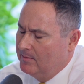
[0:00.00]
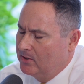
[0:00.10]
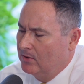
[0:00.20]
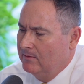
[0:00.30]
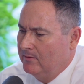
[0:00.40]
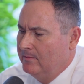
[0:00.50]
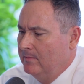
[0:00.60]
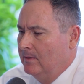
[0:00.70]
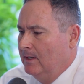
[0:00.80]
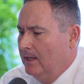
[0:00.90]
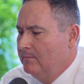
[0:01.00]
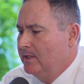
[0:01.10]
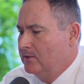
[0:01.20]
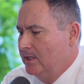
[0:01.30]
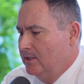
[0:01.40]
majority of
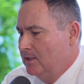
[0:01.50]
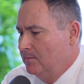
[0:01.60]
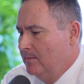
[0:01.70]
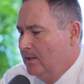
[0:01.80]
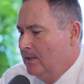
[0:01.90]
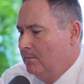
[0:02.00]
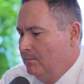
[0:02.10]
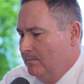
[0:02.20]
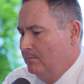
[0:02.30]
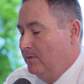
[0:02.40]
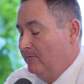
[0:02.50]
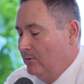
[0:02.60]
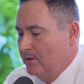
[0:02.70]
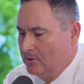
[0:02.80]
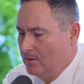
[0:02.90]
administrations
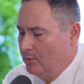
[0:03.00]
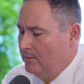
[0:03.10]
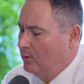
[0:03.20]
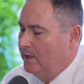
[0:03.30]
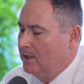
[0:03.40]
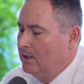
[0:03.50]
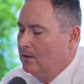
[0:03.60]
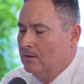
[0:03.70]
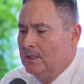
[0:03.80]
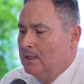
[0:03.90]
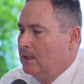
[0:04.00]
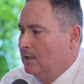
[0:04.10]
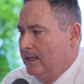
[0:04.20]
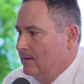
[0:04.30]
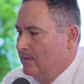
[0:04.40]
before Trump 1.0,
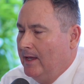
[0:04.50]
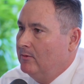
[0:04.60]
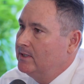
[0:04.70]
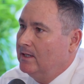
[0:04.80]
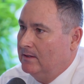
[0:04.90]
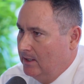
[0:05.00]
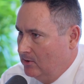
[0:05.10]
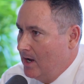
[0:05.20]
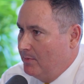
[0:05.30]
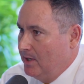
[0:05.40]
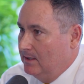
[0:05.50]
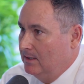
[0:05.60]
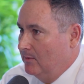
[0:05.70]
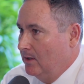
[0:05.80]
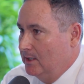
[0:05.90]
like that was it. They drop it.
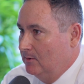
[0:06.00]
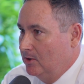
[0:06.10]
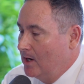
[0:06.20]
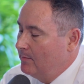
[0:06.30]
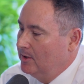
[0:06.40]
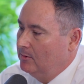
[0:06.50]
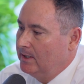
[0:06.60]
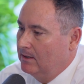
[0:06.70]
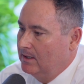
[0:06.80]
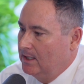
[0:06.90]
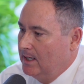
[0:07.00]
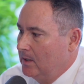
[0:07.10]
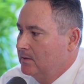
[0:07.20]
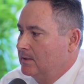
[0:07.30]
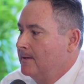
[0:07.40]
Immigration would drop it. You wouldn't hear anything
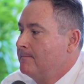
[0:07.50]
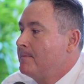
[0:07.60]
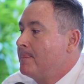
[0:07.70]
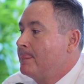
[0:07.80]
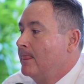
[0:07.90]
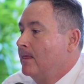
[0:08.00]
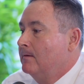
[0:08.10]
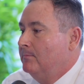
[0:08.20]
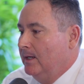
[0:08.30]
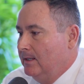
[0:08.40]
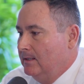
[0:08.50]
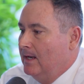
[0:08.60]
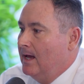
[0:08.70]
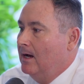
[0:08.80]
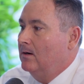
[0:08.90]
else. But
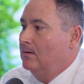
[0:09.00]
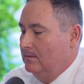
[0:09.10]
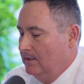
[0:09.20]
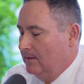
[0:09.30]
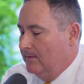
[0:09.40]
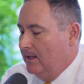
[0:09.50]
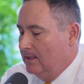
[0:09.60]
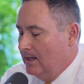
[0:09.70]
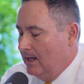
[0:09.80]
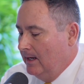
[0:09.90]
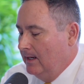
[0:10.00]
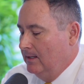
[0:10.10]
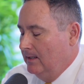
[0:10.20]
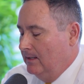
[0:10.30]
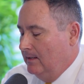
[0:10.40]
now, if they deny
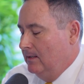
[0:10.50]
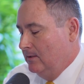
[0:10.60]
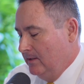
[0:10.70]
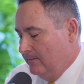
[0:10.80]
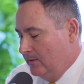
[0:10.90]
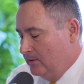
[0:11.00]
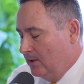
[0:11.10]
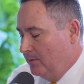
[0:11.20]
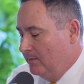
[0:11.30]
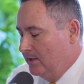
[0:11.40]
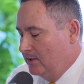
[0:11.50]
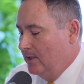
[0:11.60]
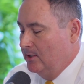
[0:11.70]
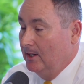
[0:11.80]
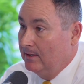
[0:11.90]
during the first Trump
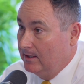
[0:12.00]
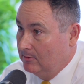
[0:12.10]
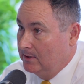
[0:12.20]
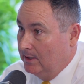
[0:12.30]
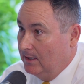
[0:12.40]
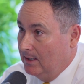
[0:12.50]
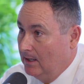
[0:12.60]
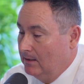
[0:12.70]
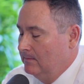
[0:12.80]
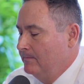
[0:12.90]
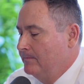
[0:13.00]
administration, I think we'll see it again.